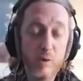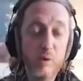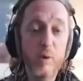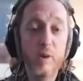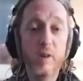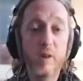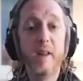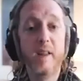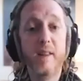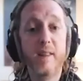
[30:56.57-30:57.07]

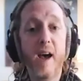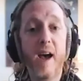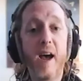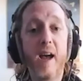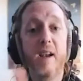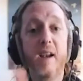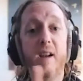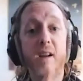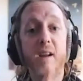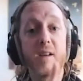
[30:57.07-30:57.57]
do it like
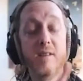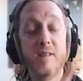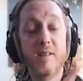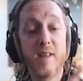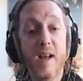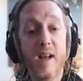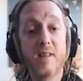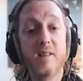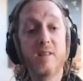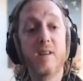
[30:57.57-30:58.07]
that
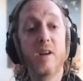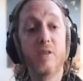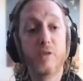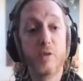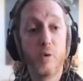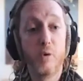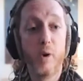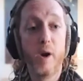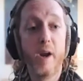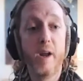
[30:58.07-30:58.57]
because that
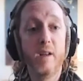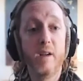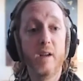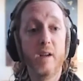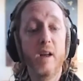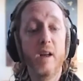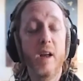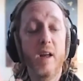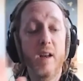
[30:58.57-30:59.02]
sounds great.